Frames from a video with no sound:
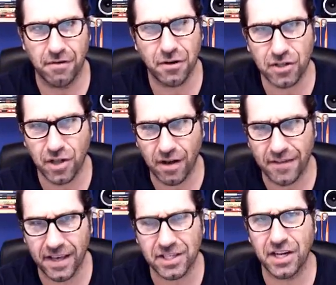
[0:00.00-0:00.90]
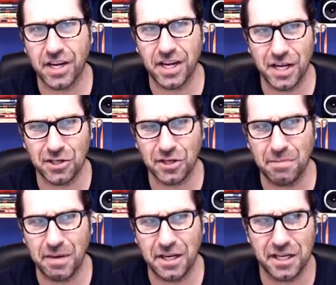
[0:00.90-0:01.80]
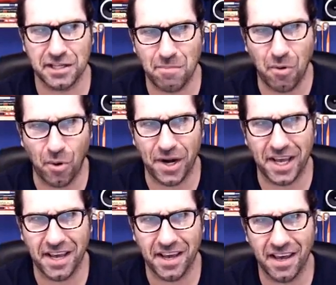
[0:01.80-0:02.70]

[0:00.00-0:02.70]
First off, it's going to initially be disappointing,